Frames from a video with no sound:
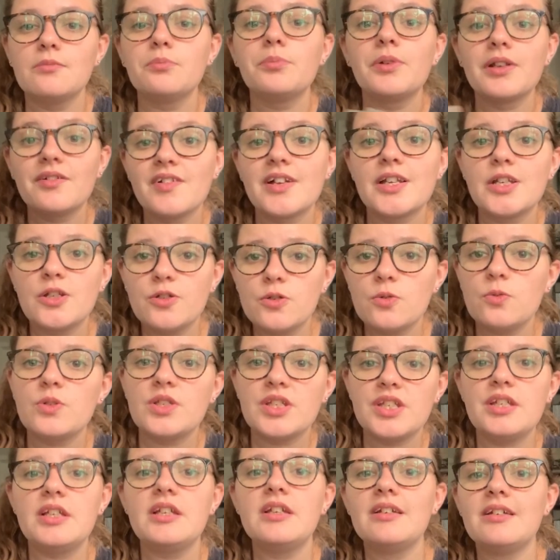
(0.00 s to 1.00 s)
But if I do
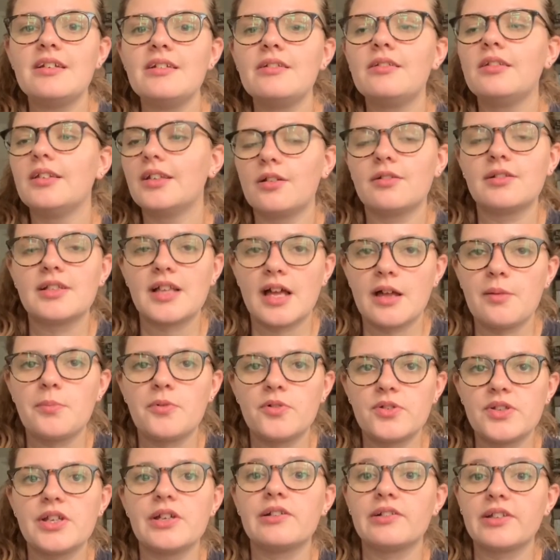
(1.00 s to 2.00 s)
see little
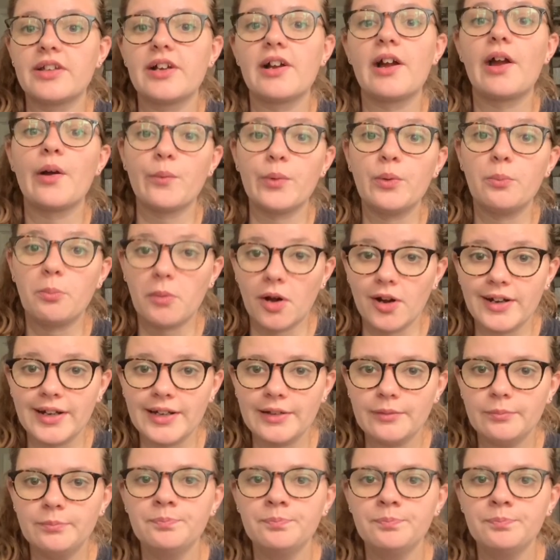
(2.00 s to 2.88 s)
typos here and there, I will mark it.